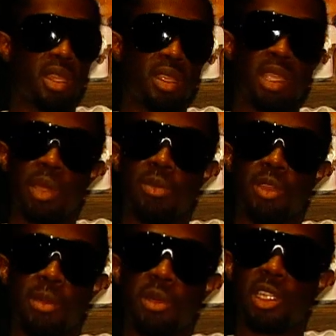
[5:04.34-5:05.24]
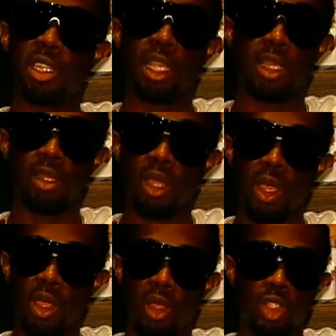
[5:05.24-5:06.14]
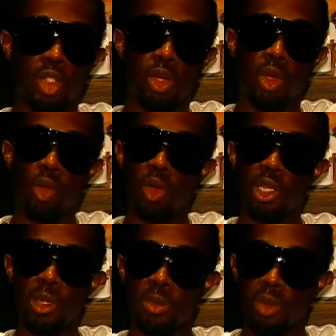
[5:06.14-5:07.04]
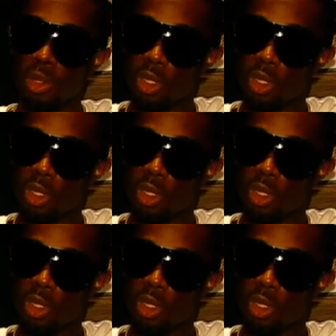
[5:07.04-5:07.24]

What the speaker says: me in the game for a minute and got through a whole heap.